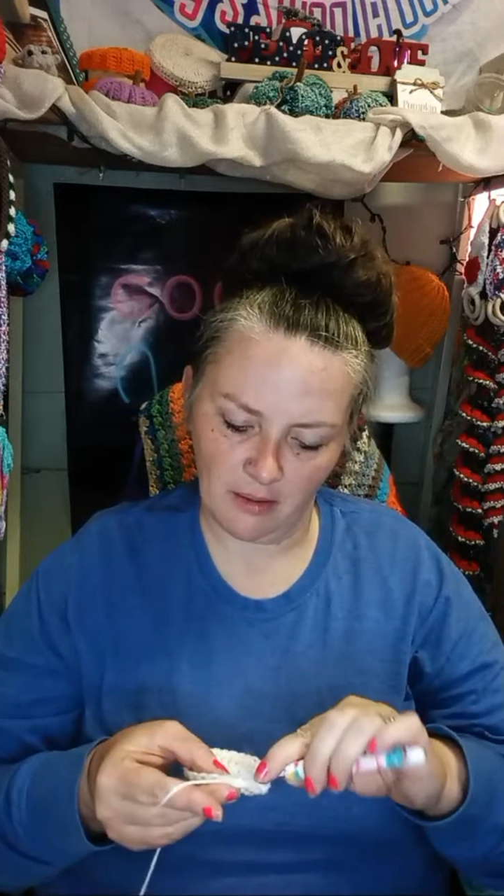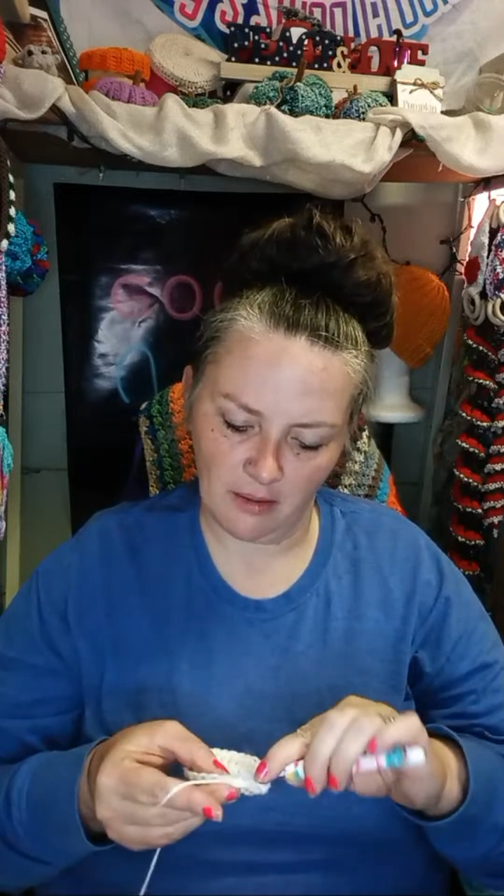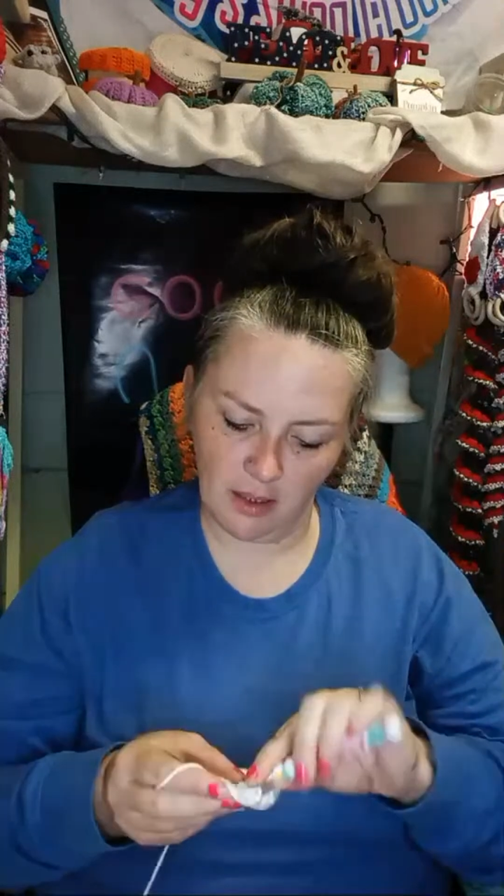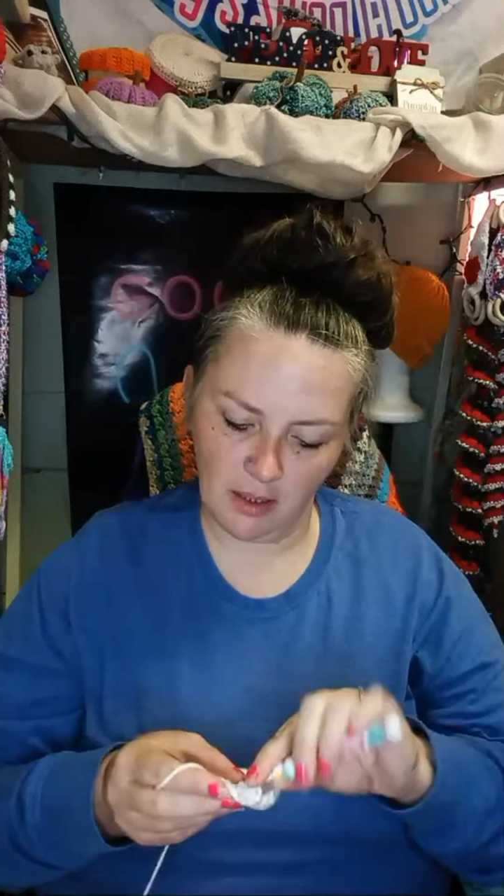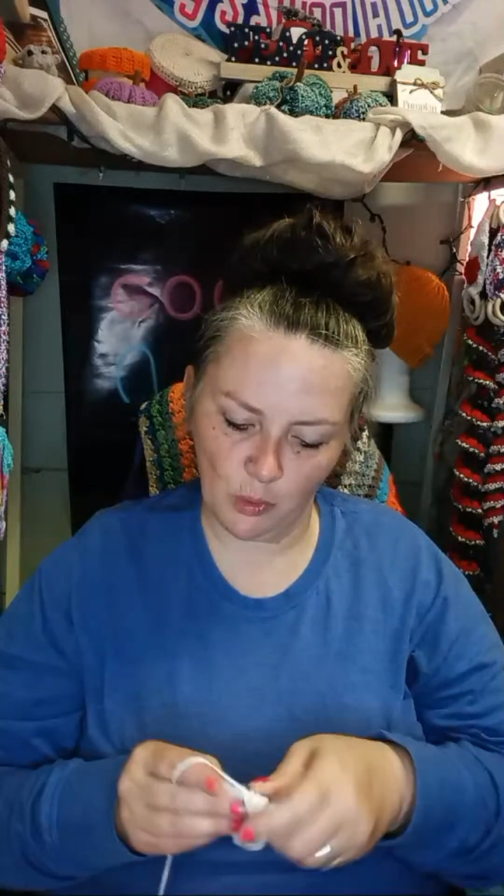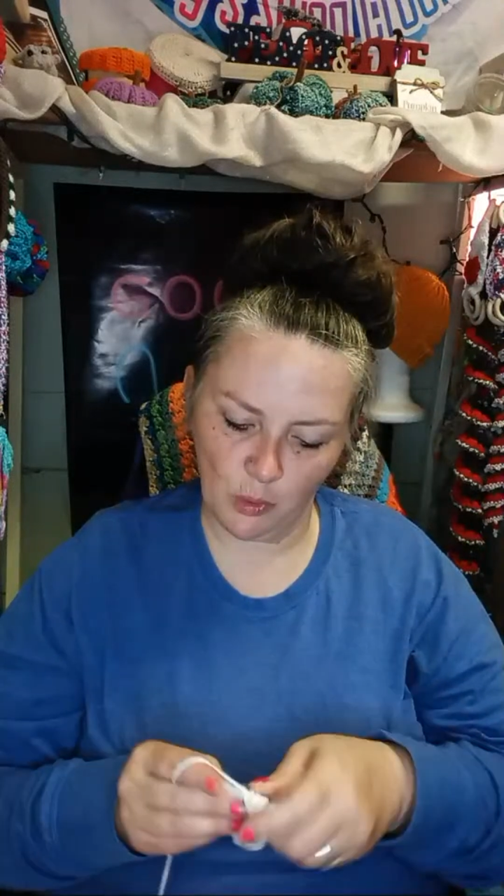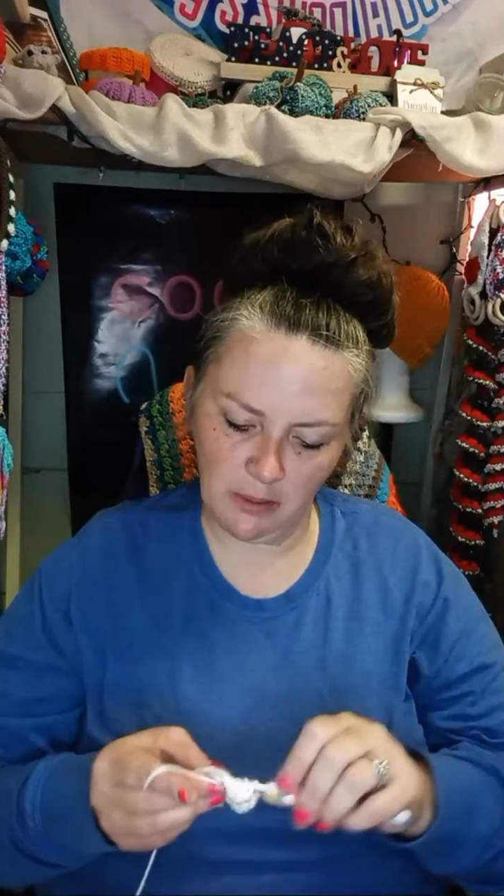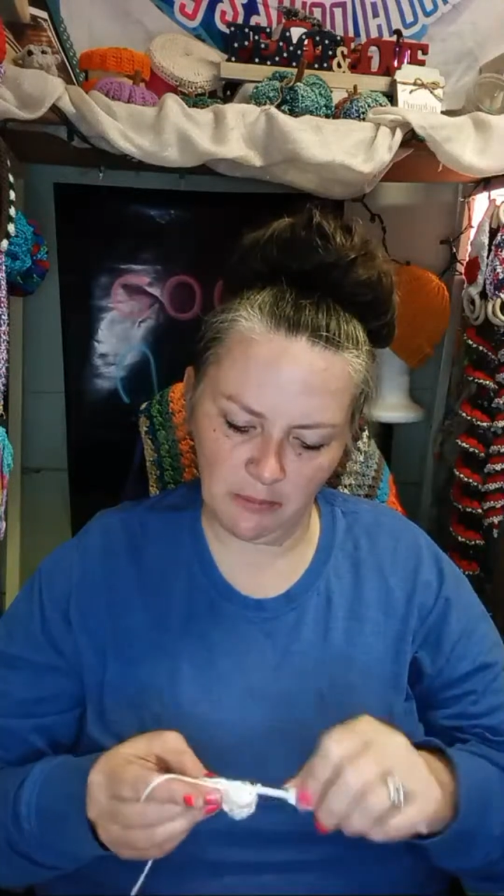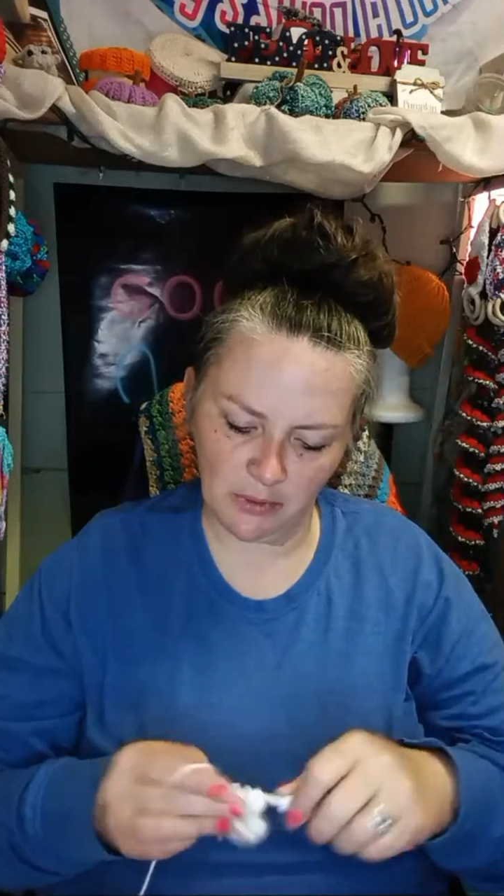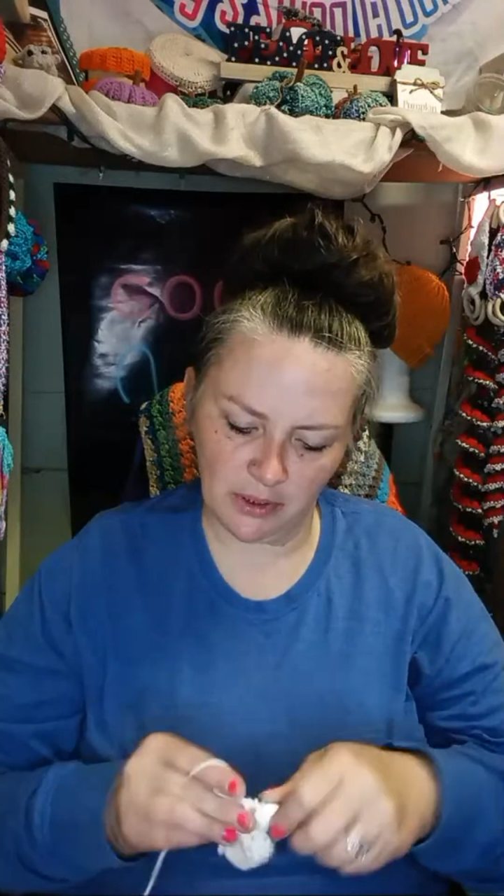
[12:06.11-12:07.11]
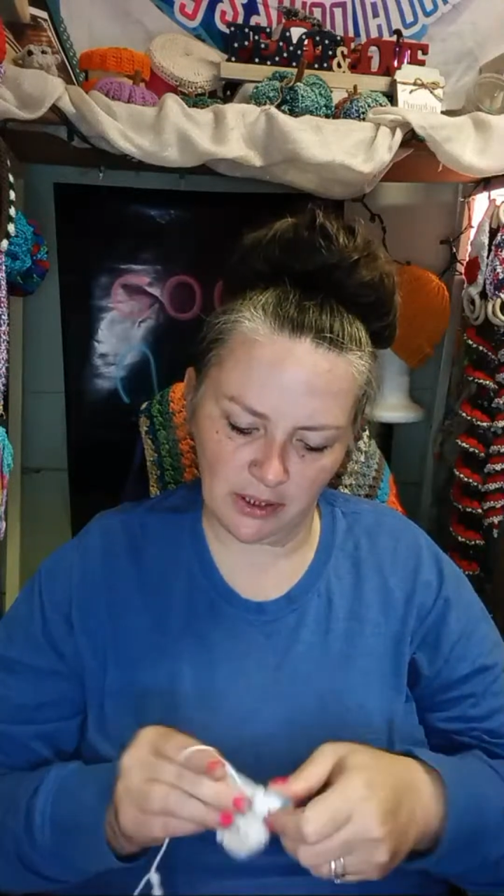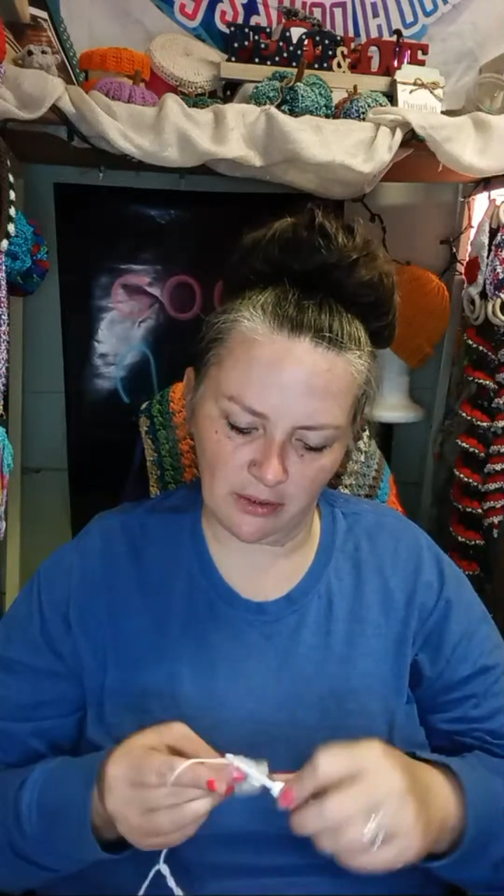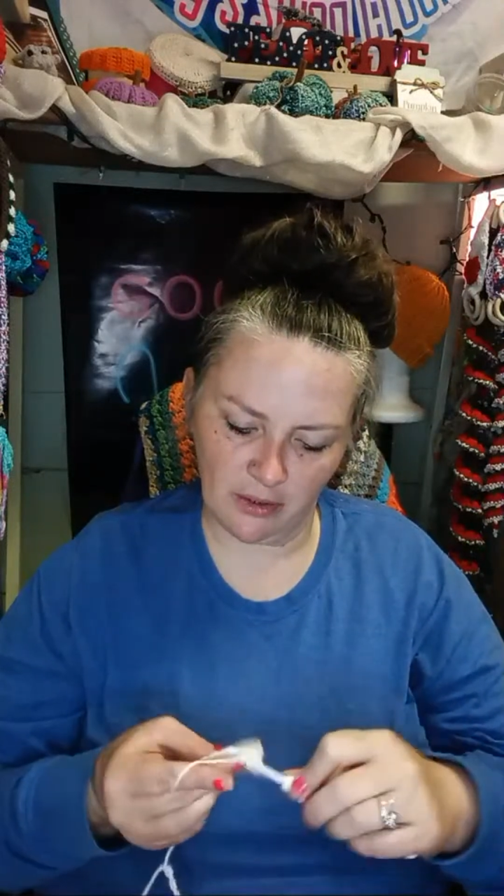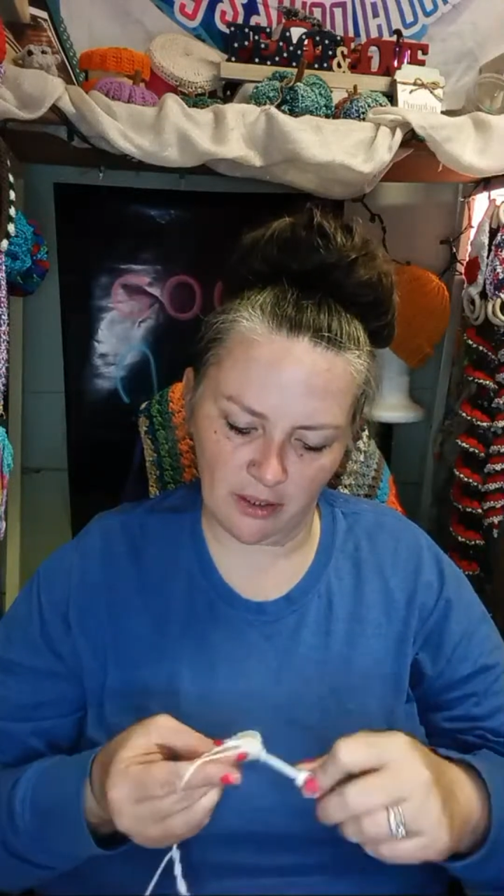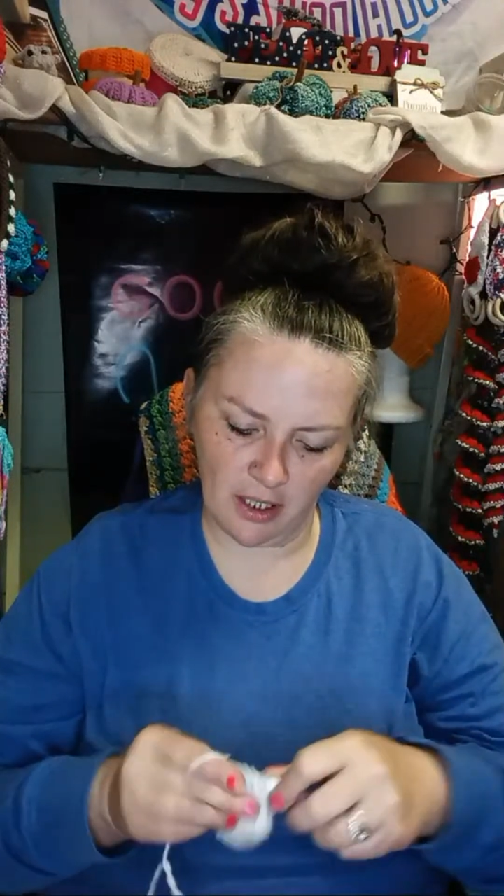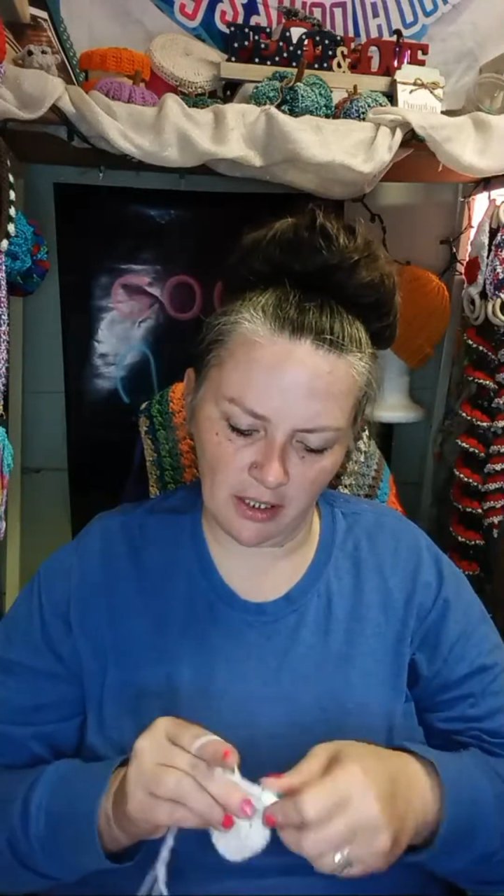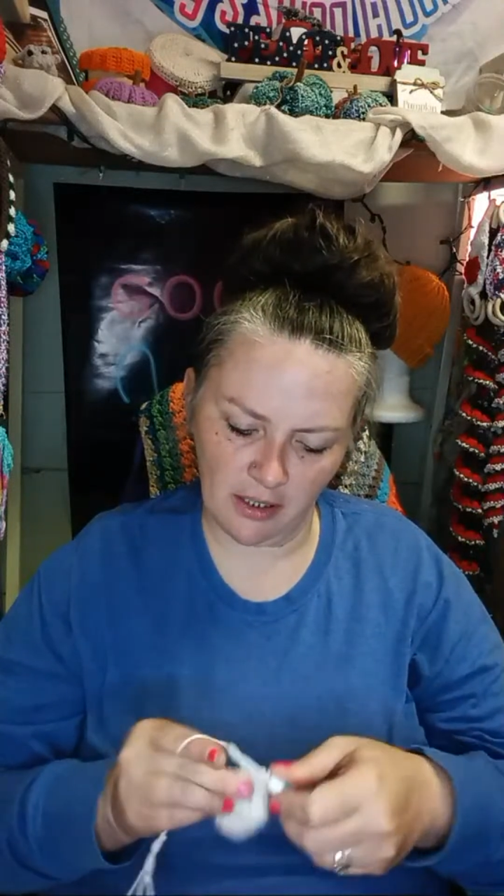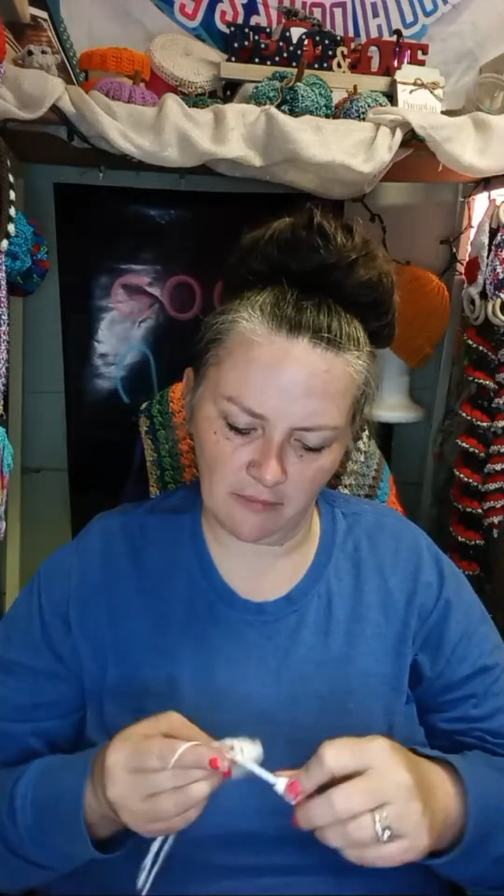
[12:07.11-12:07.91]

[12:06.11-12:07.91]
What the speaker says: get more people in here. I